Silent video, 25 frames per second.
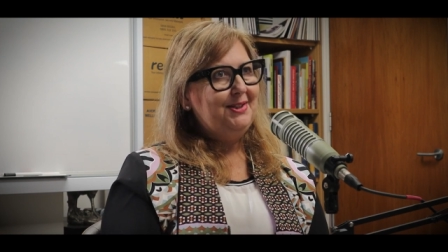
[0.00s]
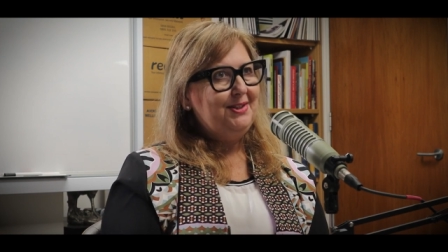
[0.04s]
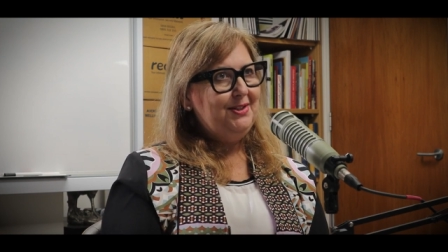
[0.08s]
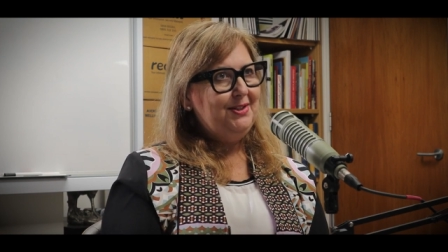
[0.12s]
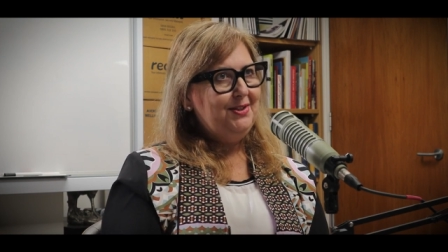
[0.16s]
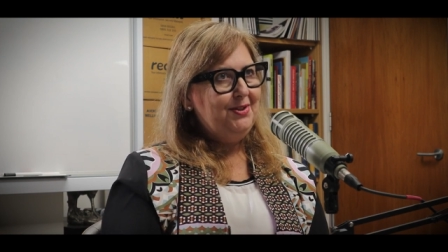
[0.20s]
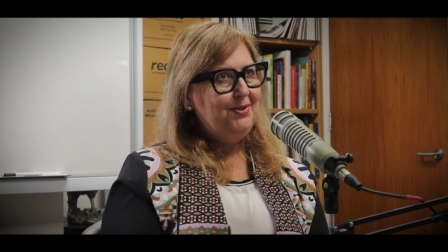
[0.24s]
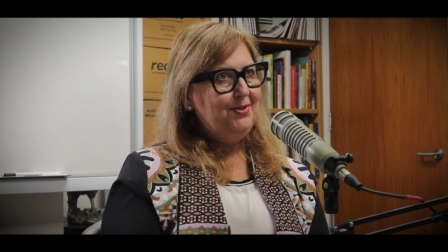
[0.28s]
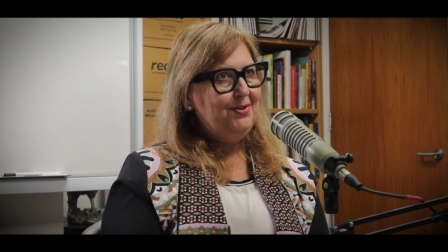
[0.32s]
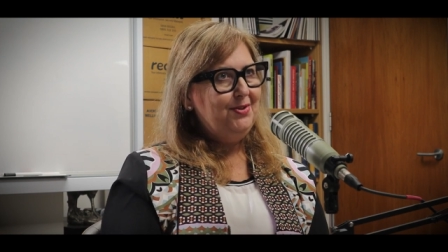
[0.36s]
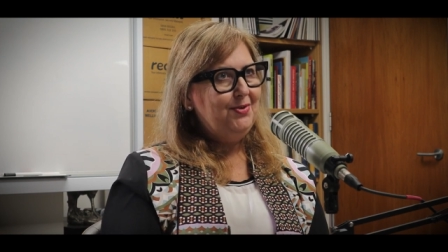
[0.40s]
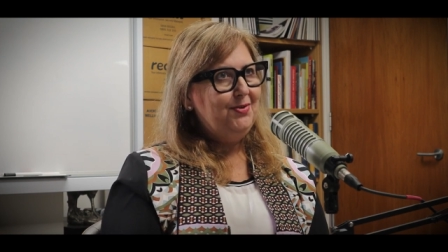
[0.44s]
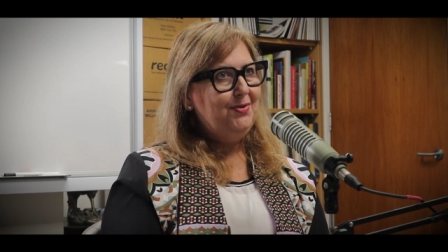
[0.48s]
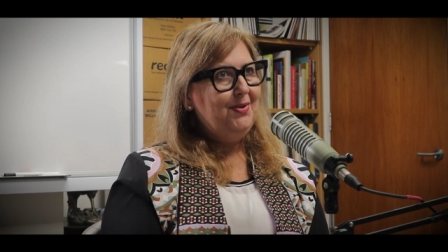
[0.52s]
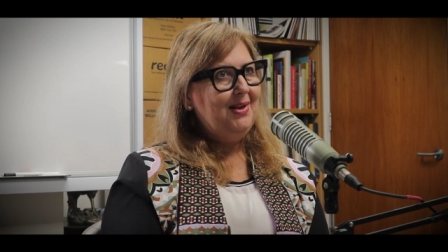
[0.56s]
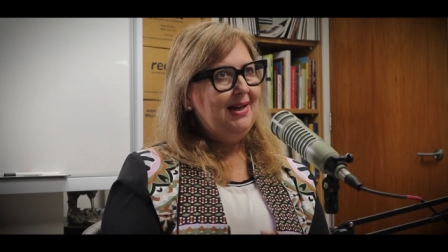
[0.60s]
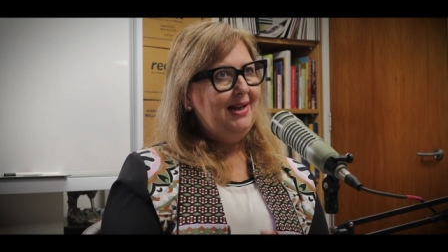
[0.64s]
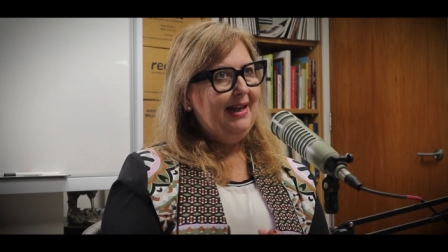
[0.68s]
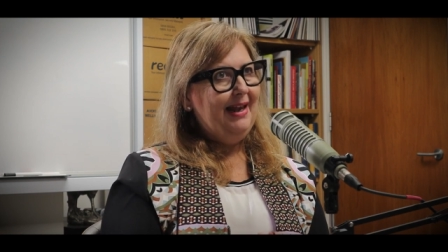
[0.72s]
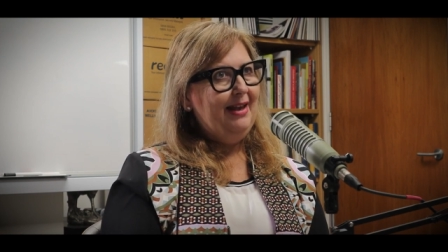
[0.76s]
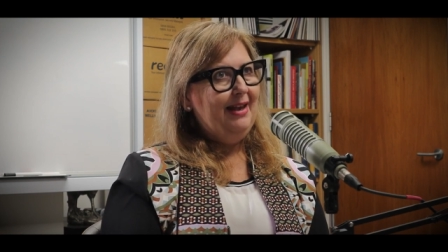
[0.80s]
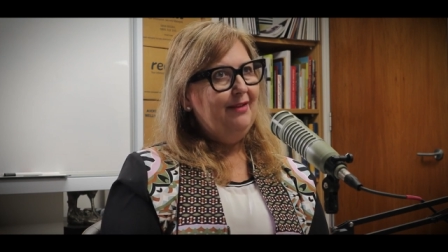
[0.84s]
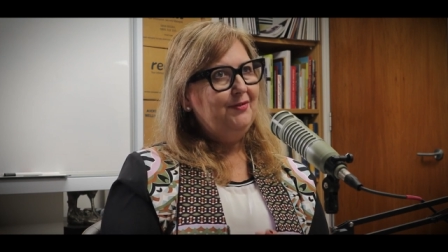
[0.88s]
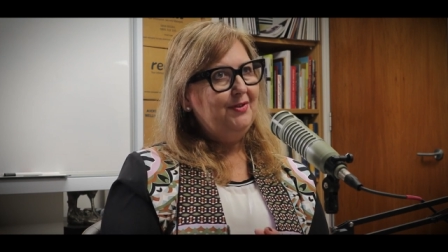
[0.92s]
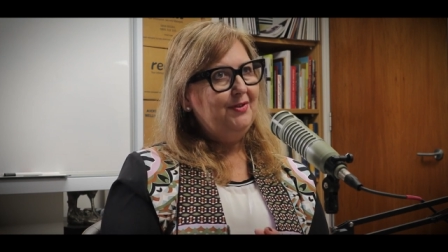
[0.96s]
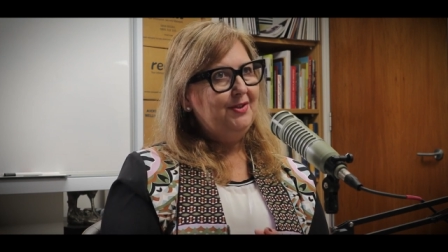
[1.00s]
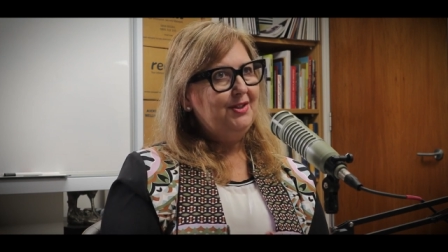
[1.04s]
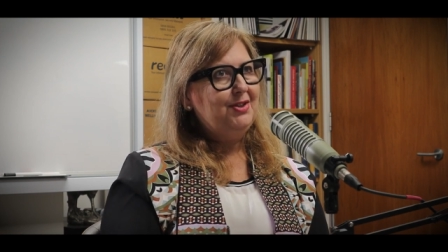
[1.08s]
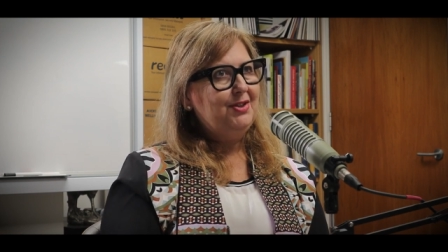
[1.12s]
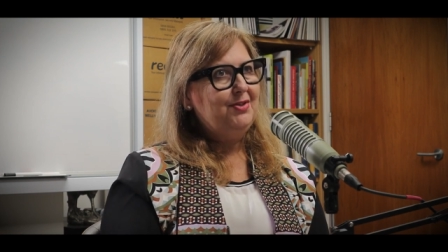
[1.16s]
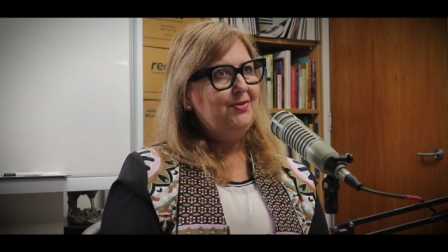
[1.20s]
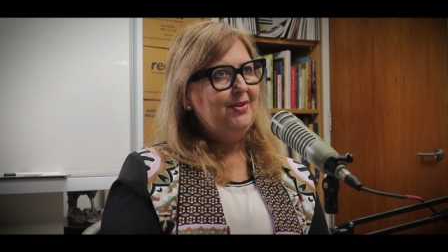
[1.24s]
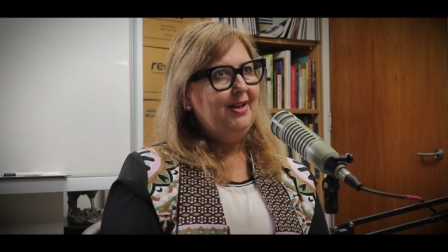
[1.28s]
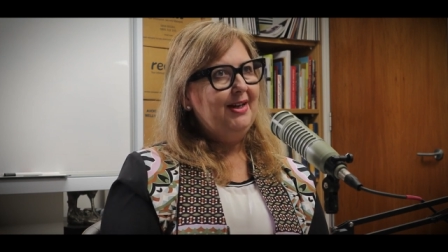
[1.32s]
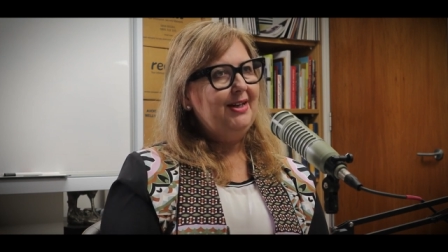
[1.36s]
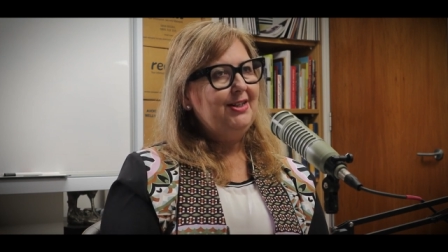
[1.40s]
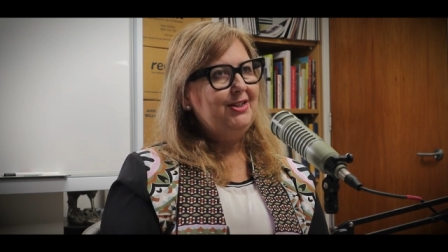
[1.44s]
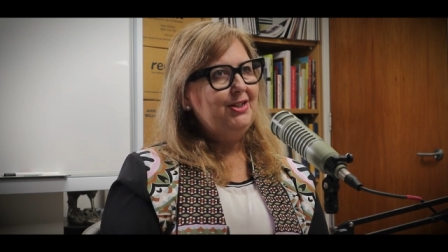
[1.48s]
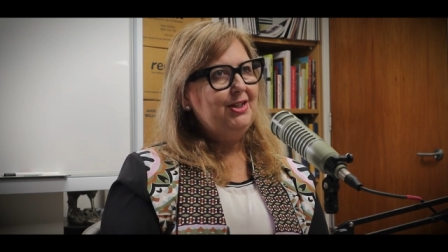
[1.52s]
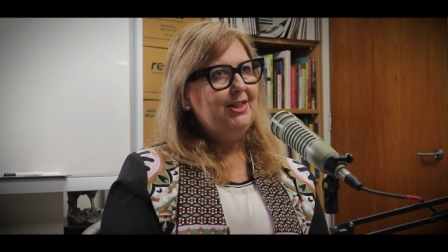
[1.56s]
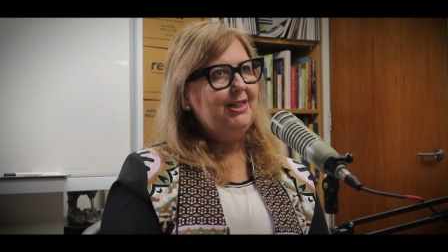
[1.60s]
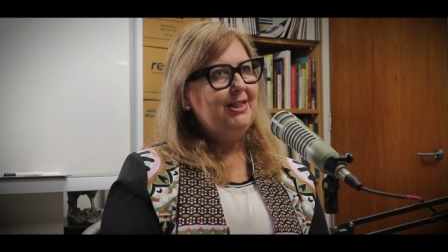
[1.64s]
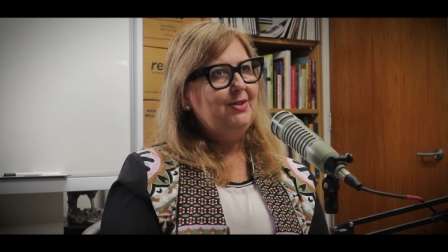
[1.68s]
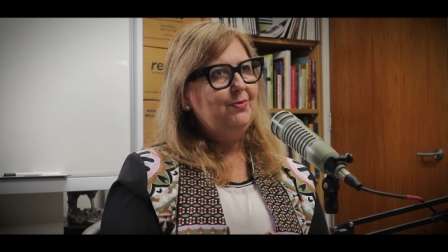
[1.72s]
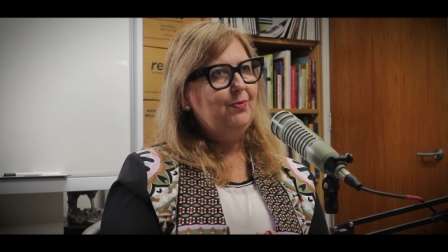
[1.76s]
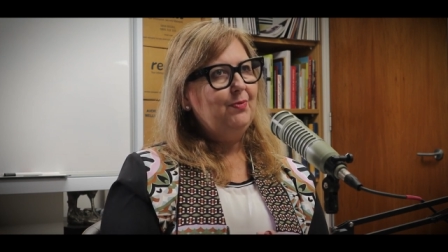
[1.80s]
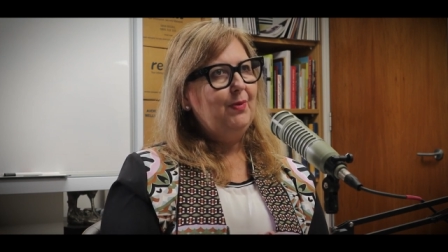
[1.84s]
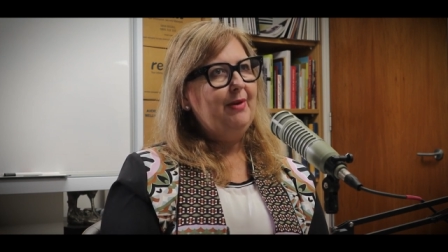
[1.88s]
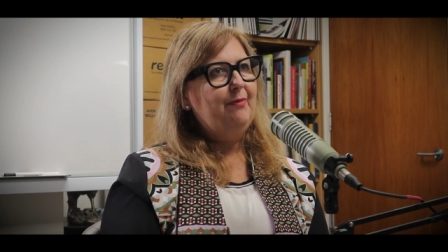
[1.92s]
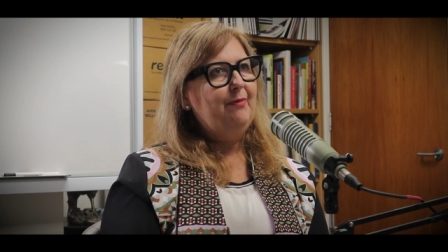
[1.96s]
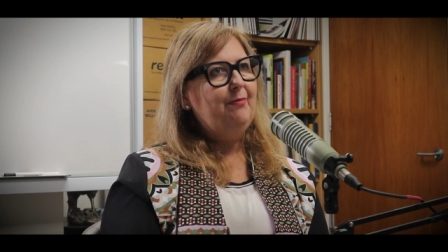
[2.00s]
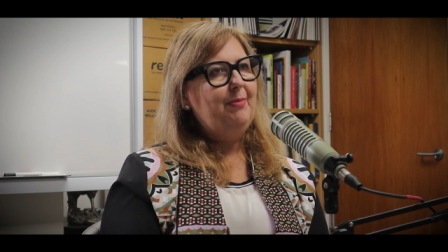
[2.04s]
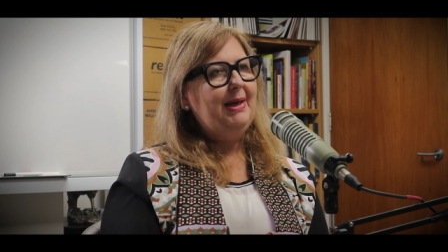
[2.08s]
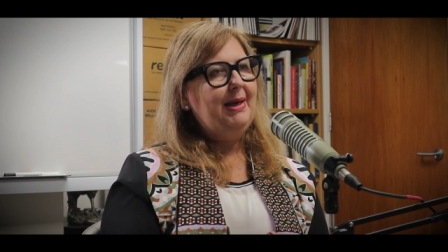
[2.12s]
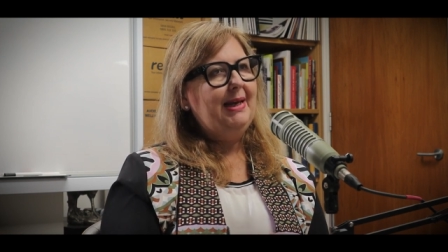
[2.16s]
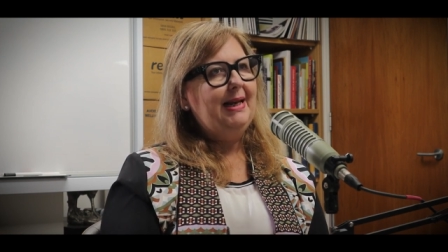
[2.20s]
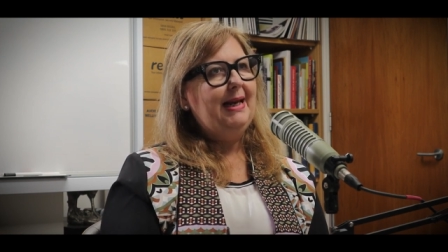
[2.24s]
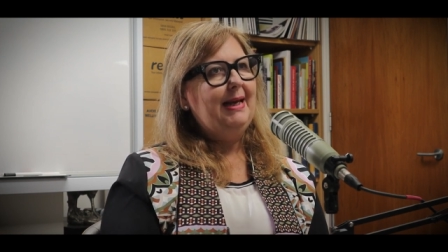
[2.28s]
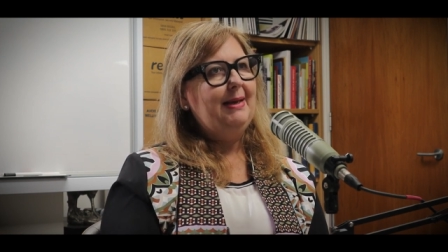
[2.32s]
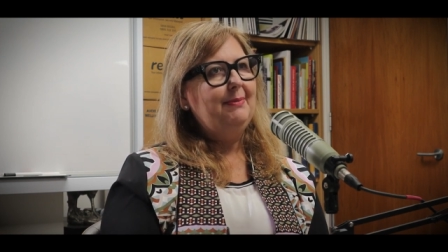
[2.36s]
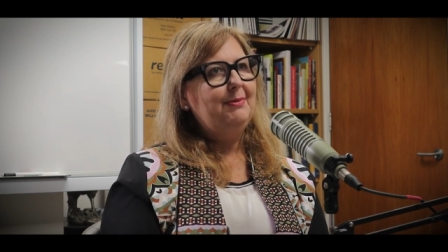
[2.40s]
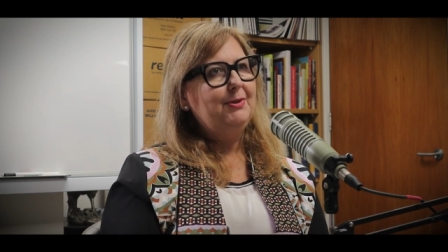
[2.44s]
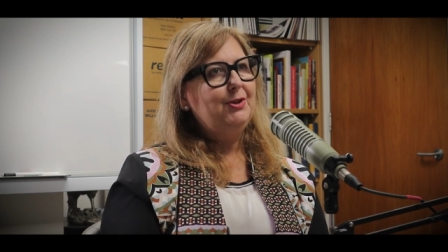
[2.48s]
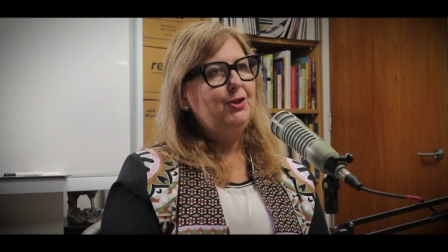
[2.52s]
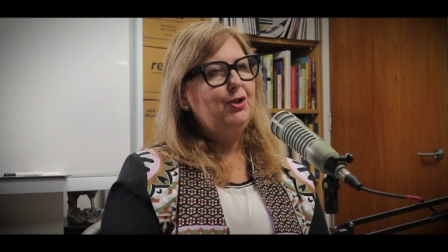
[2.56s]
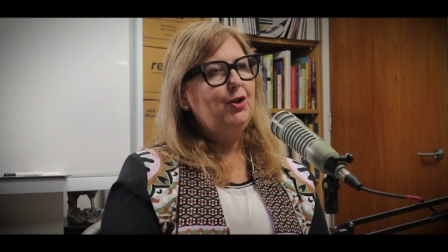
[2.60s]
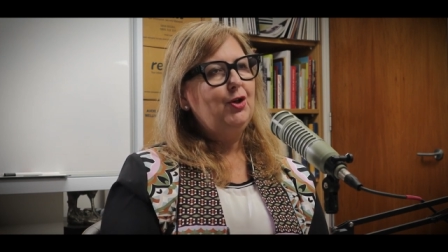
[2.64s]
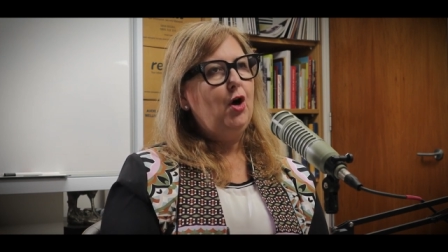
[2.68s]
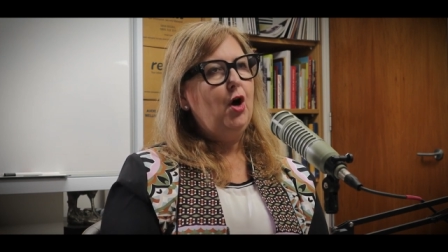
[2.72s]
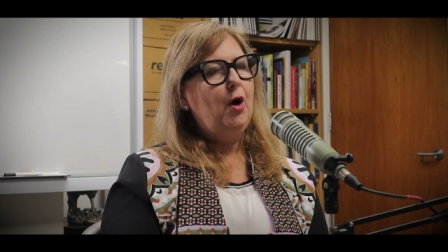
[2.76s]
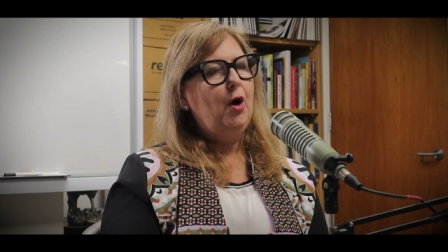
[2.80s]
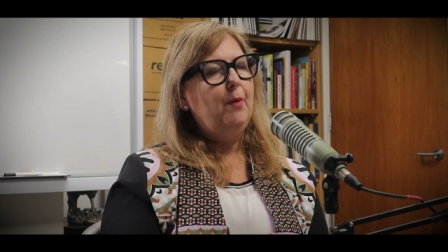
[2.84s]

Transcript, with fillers: to do through careful strategies we've been able to